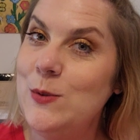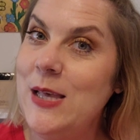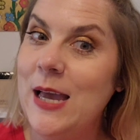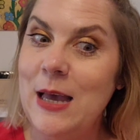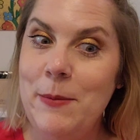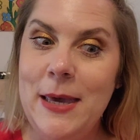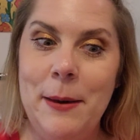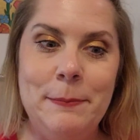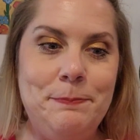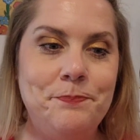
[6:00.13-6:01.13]
that coming
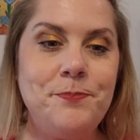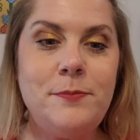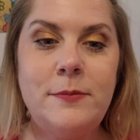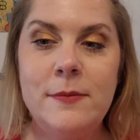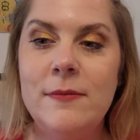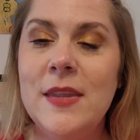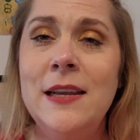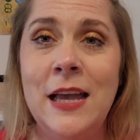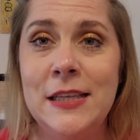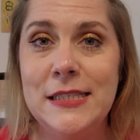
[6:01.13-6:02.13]
up.
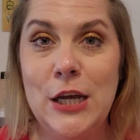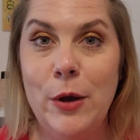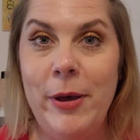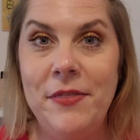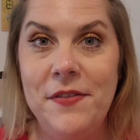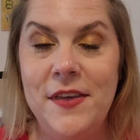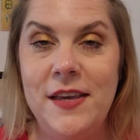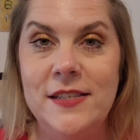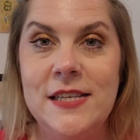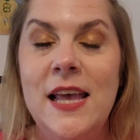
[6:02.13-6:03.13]
Now let's talk about the
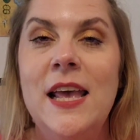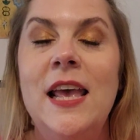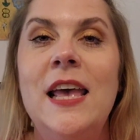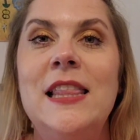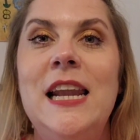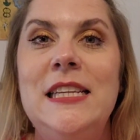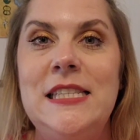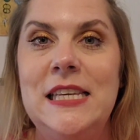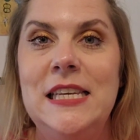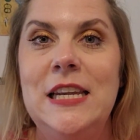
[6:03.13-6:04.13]
things that I
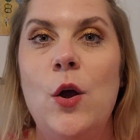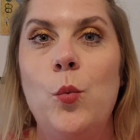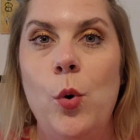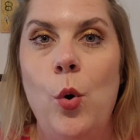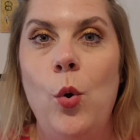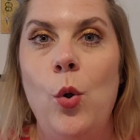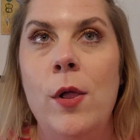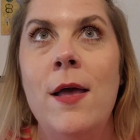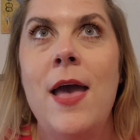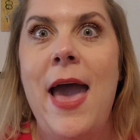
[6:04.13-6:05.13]
did roll
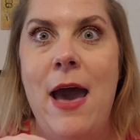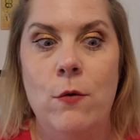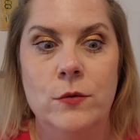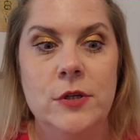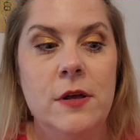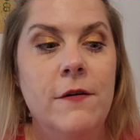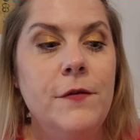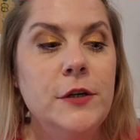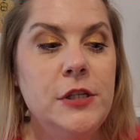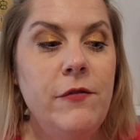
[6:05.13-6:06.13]
out.
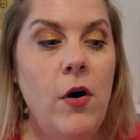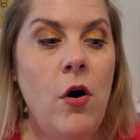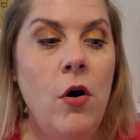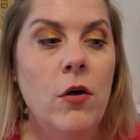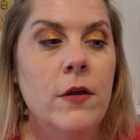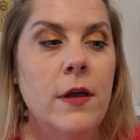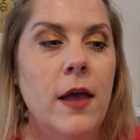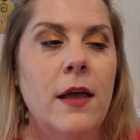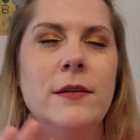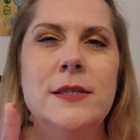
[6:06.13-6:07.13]
First of all,
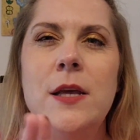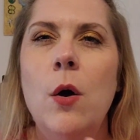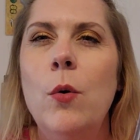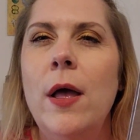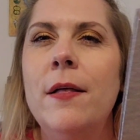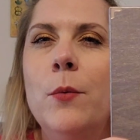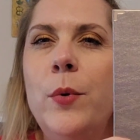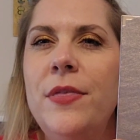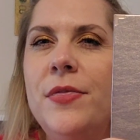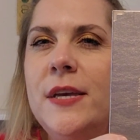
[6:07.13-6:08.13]
so
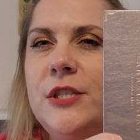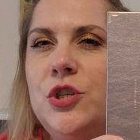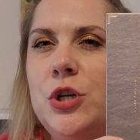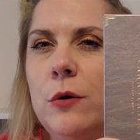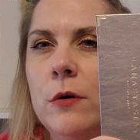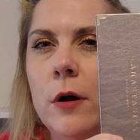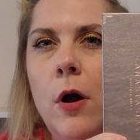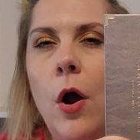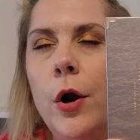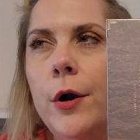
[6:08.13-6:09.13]
with this Joker
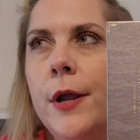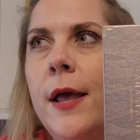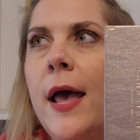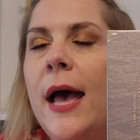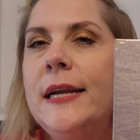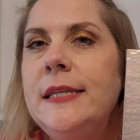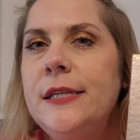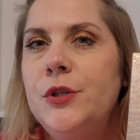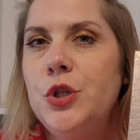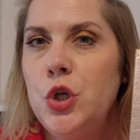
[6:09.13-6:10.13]
card, I
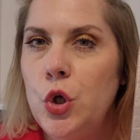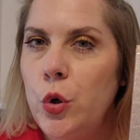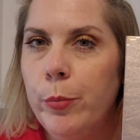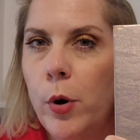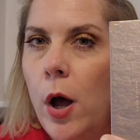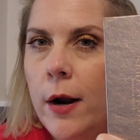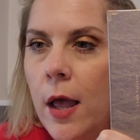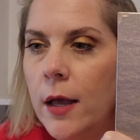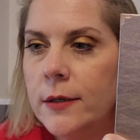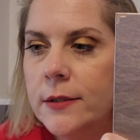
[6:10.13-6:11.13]
did two
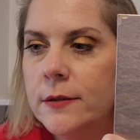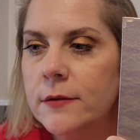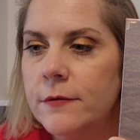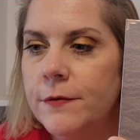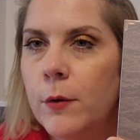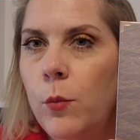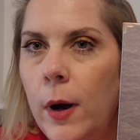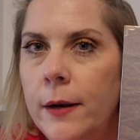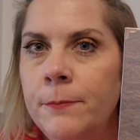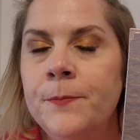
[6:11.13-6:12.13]
products for
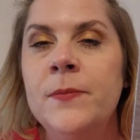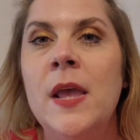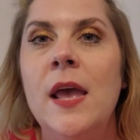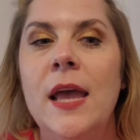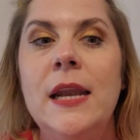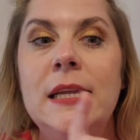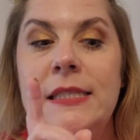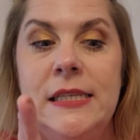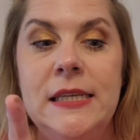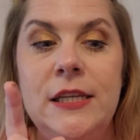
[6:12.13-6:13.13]
one, and I
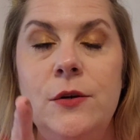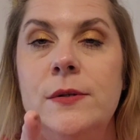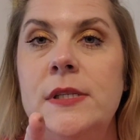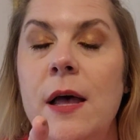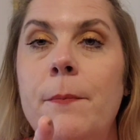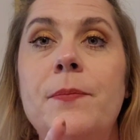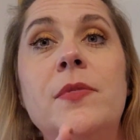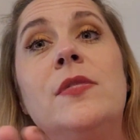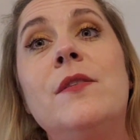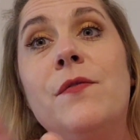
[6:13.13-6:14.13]
did use up
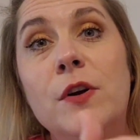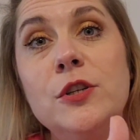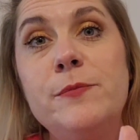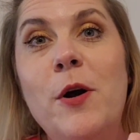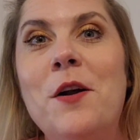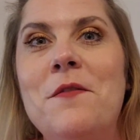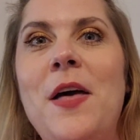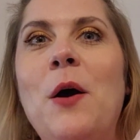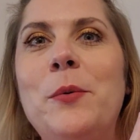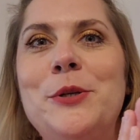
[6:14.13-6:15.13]
the first part of
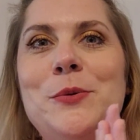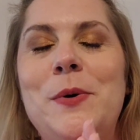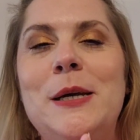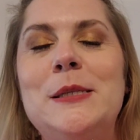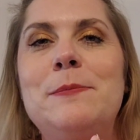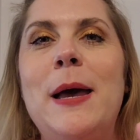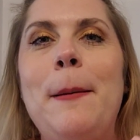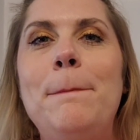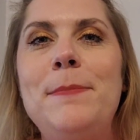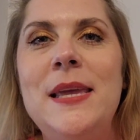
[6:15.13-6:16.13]
that, which was my
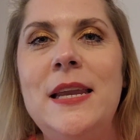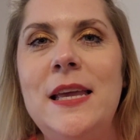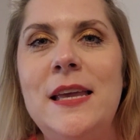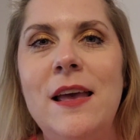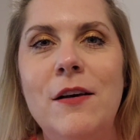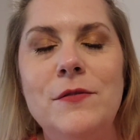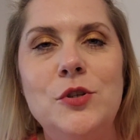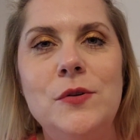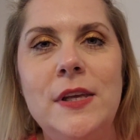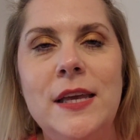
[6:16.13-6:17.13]
mini of
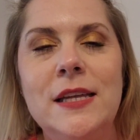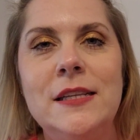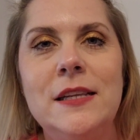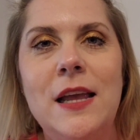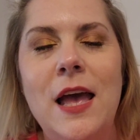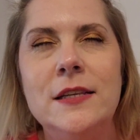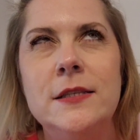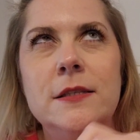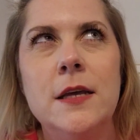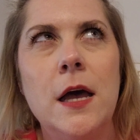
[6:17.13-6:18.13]
Juliet
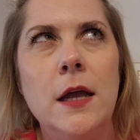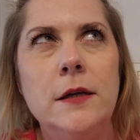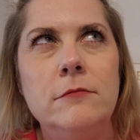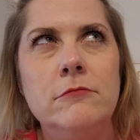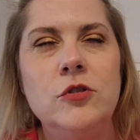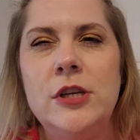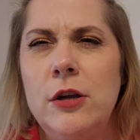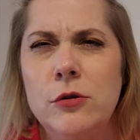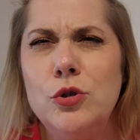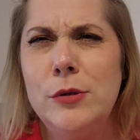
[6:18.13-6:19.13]
Has a Gun.
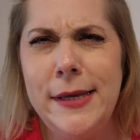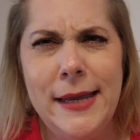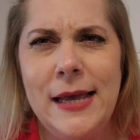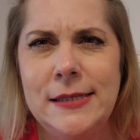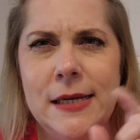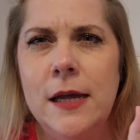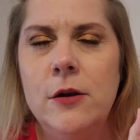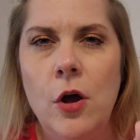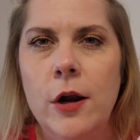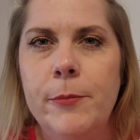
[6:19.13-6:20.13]
J Juliet Has a Gun,
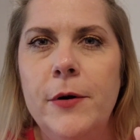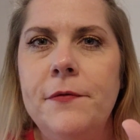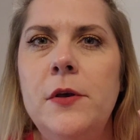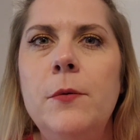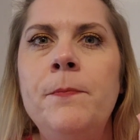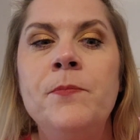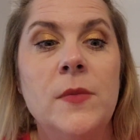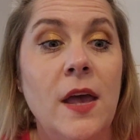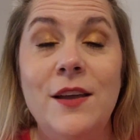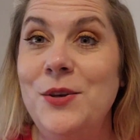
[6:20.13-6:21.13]
not a perfume.
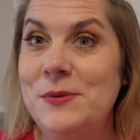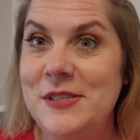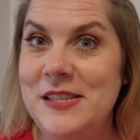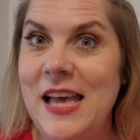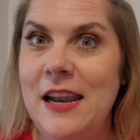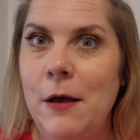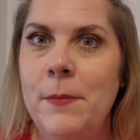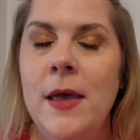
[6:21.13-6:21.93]
I used that up,